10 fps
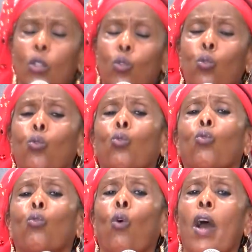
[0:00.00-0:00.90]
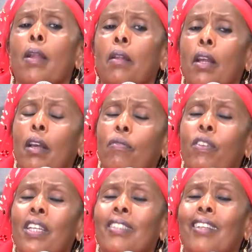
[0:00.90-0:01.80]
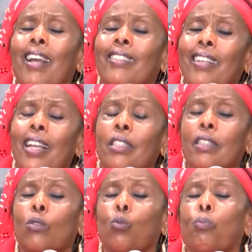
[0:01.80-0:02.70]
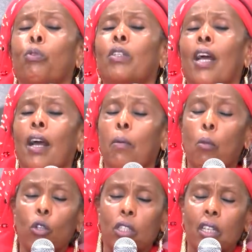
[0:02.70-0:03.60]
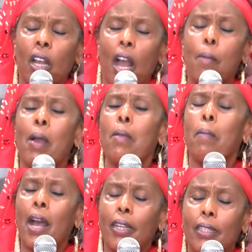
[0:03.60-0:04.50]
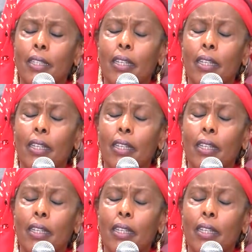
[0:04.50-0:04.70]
to go and finish a church to put a mosque? Am I mad?